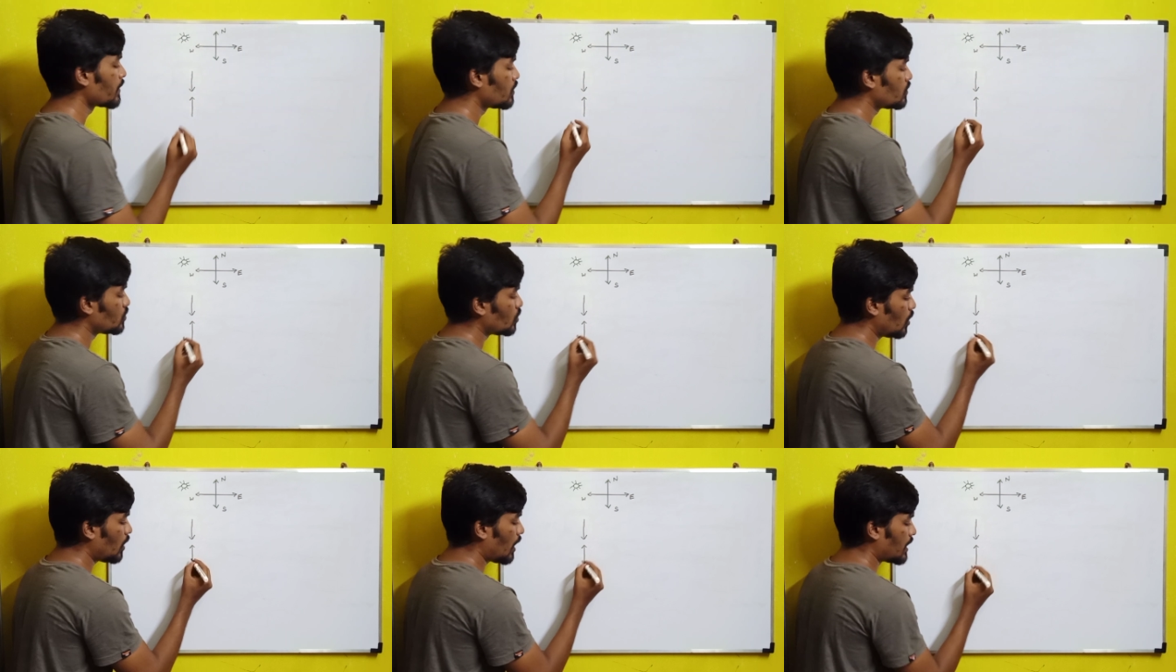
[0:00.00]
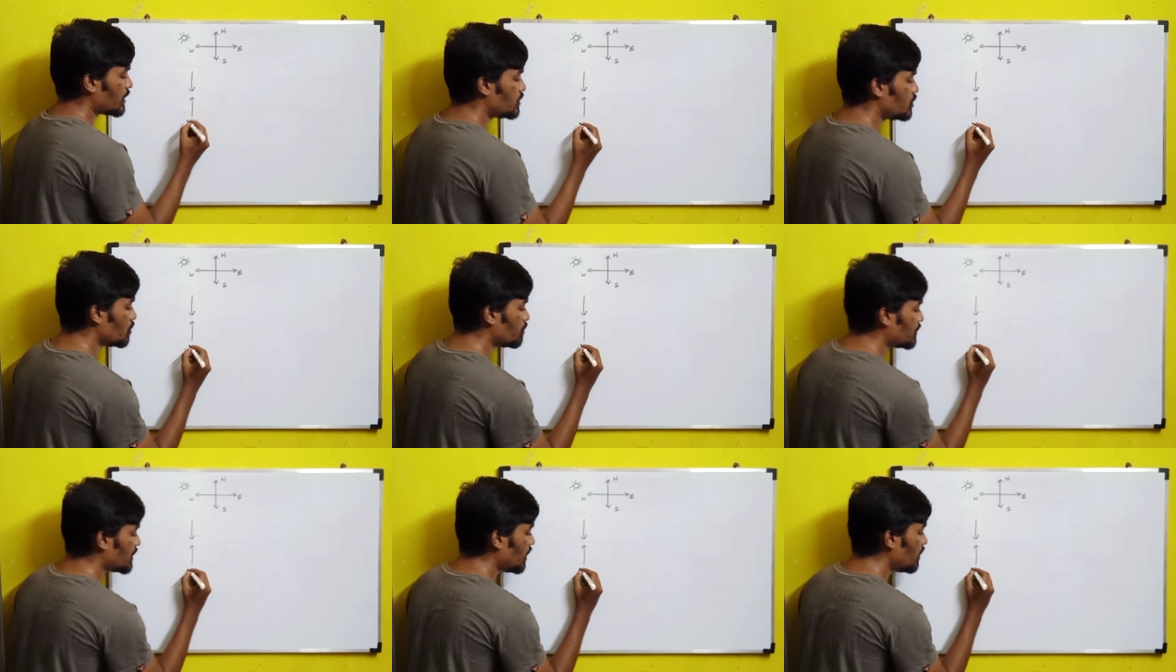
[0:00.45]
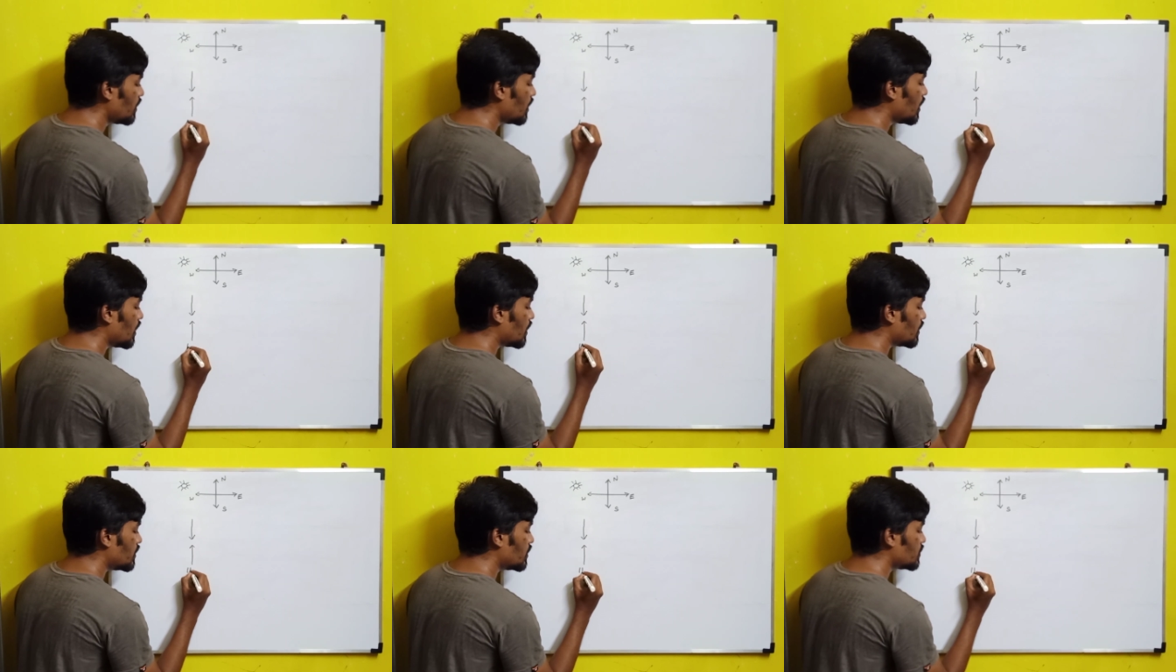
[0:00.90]
So assume that
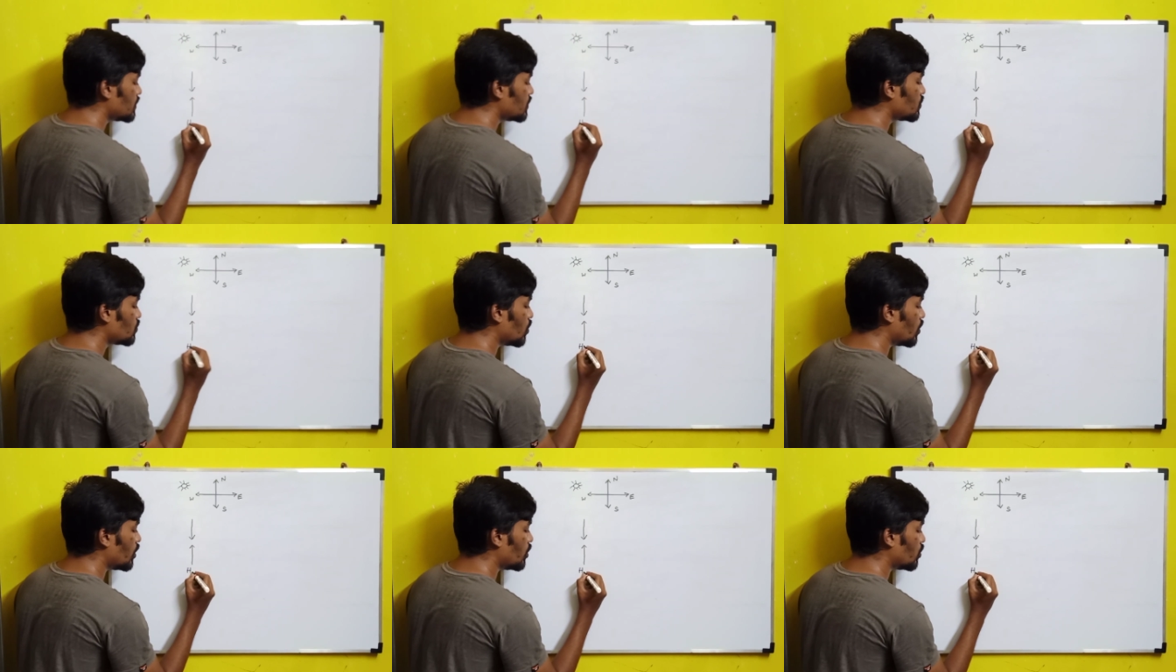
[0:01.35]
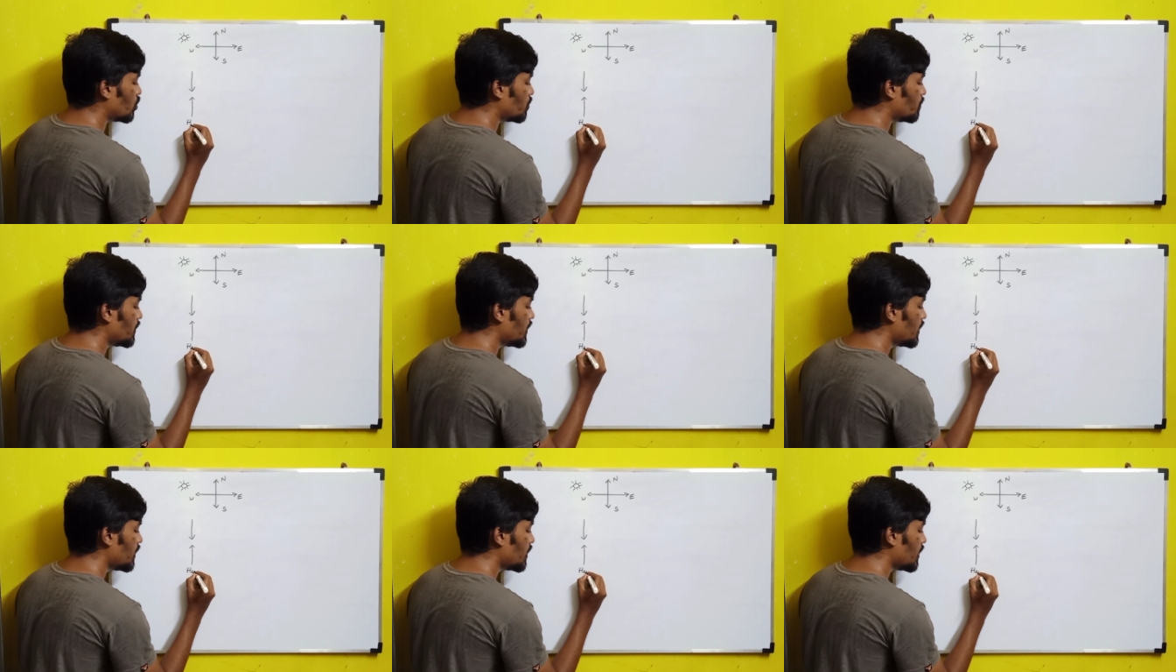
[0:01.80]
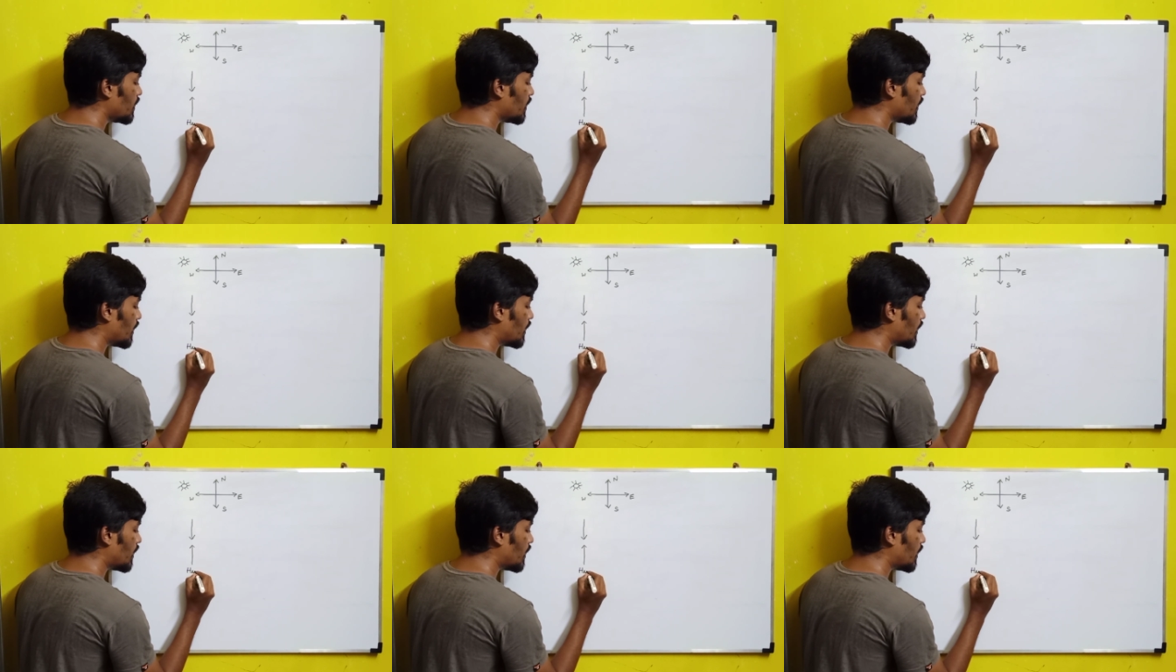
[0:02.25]
this is going to be